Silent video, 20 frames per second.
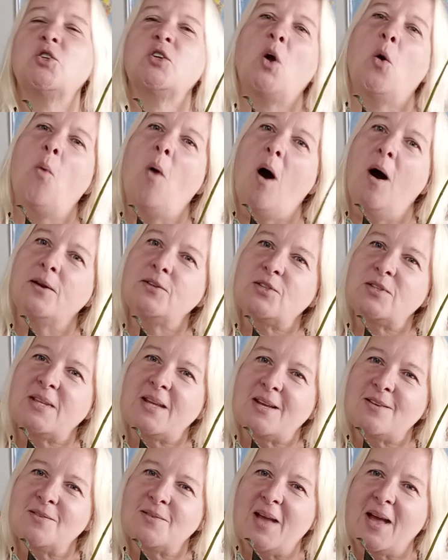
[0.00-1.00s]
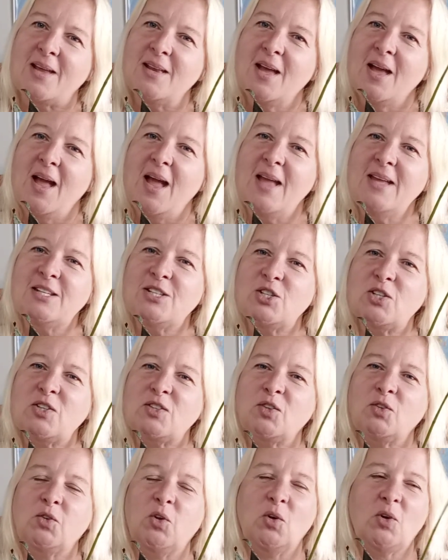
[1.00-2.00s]
Go onto the internet and
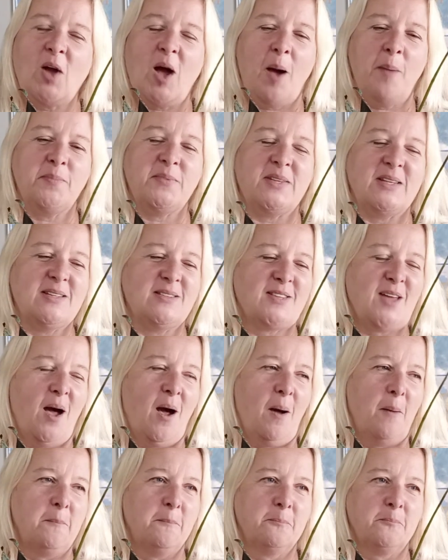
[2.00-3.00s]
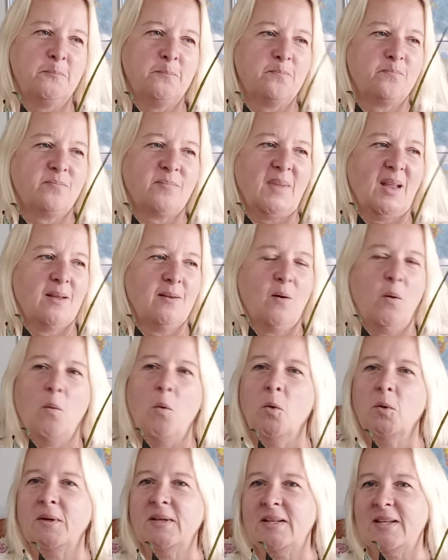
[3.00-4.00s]
just look up these
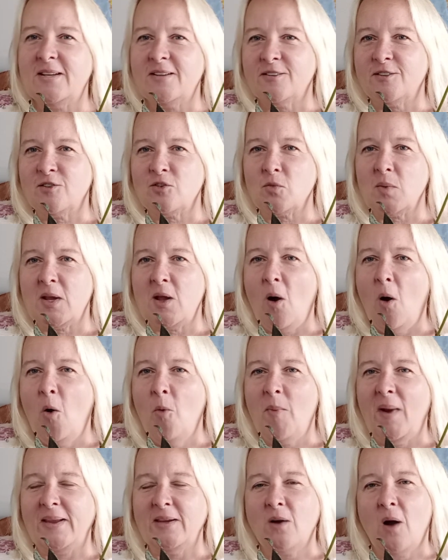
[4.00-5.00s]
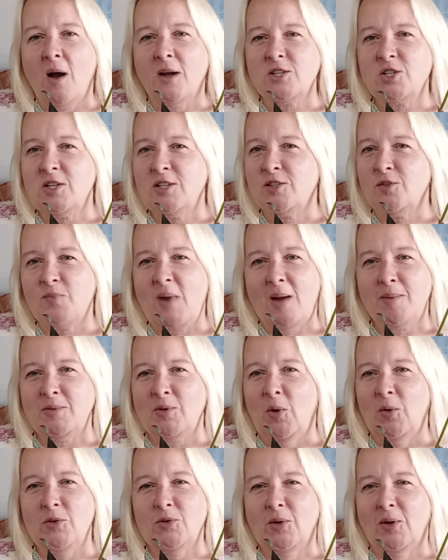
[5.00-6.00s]
orchid history. Oh my gosh, it's a rabbit
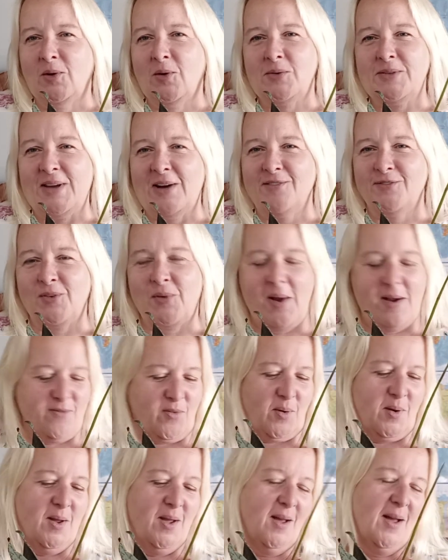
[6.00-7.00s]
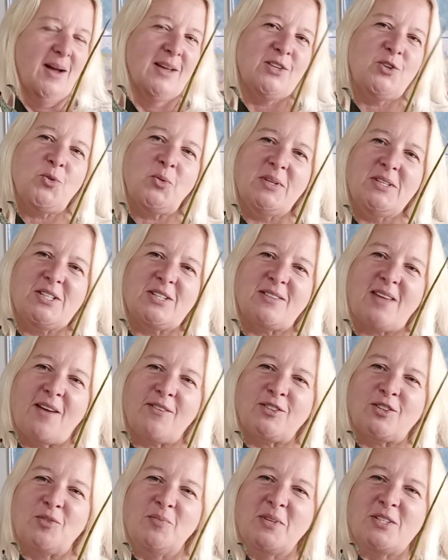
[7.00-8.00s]
hole you could go down forever. You could just
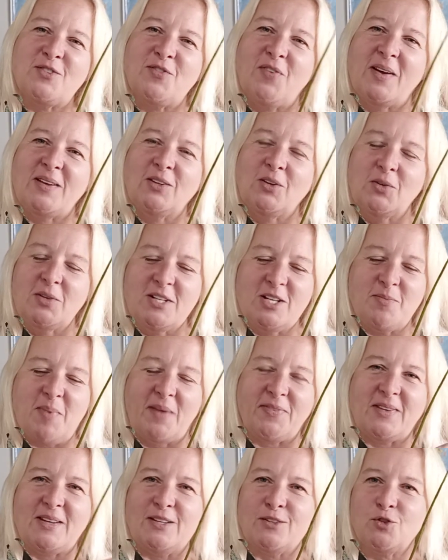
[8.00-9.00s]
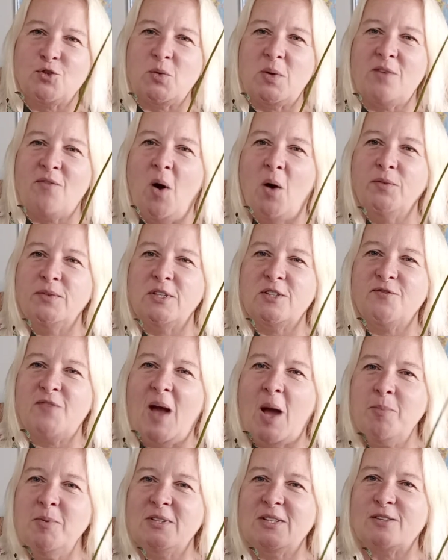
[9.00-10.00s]
have so much fun learning about the history of all these
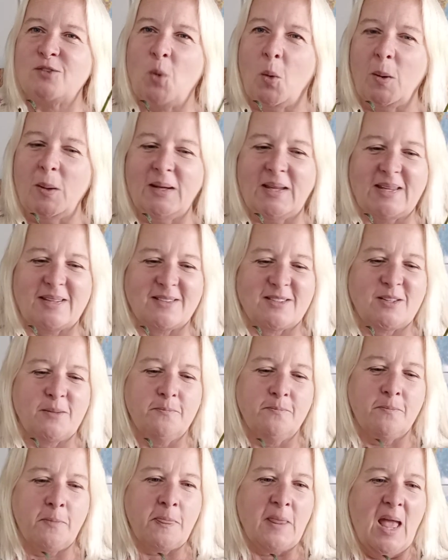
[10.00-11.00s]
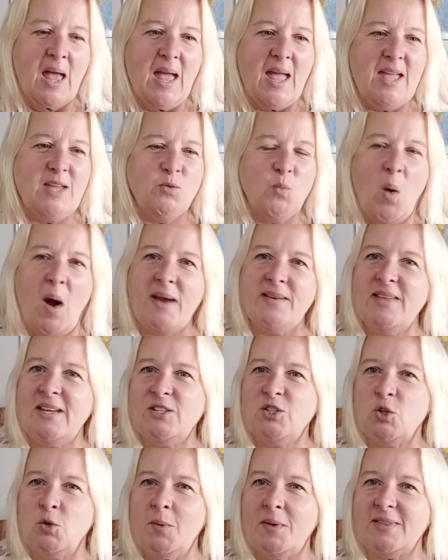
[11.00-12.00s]
fabulous orchids and why they
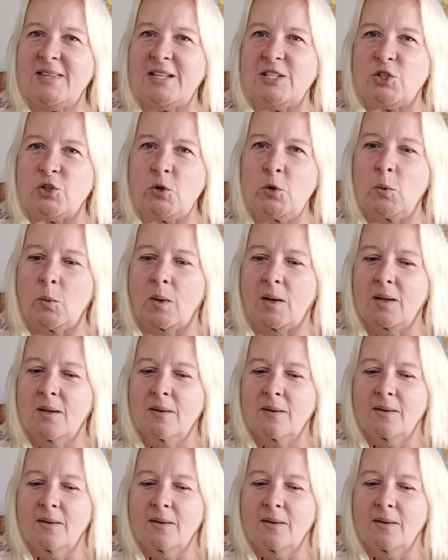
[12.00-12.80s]
do what they do.